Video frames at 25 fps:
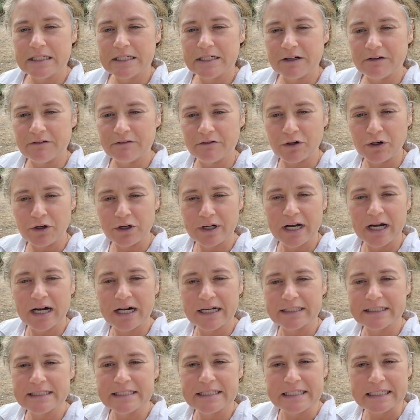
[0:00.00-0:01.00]

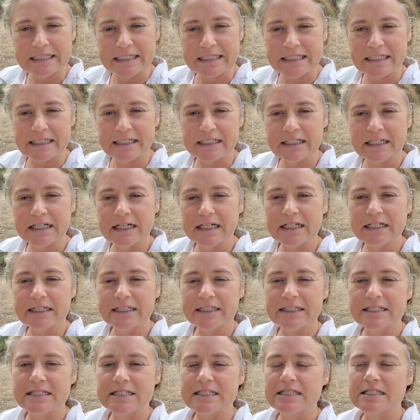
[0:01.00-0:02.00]
Volcan Tequila
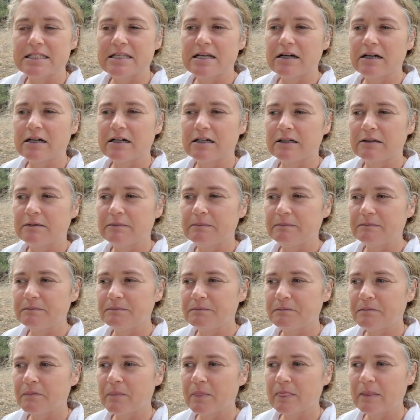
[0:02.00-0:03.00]
is,
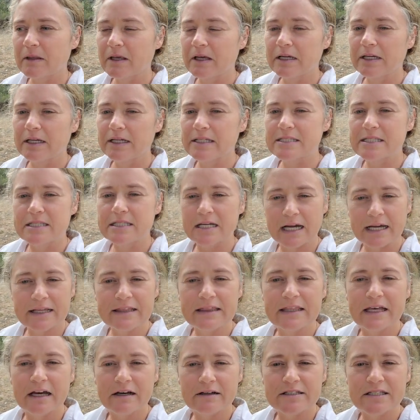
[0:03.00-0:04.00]
it's a
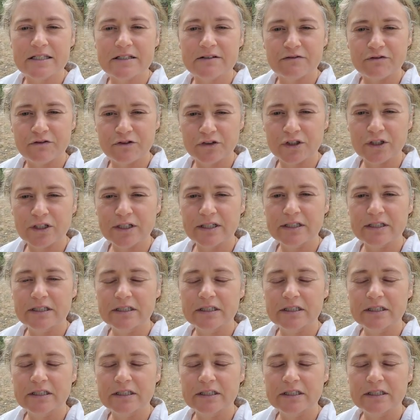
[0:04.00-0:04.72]
9,000 foot